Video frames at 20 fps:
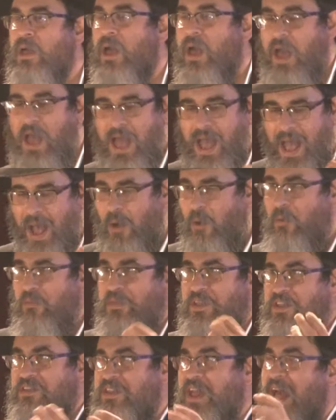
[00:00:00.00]
How
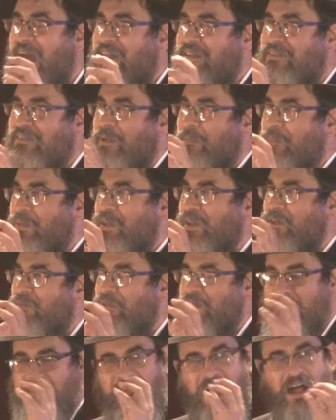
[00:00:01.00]
this has to be
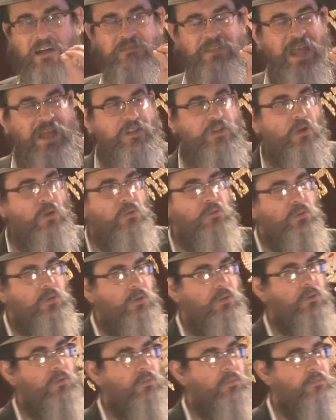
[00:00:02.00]
resolved, I don't
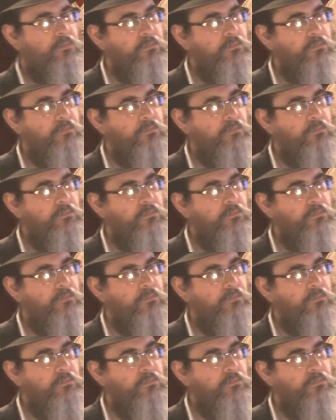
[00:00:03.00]
know.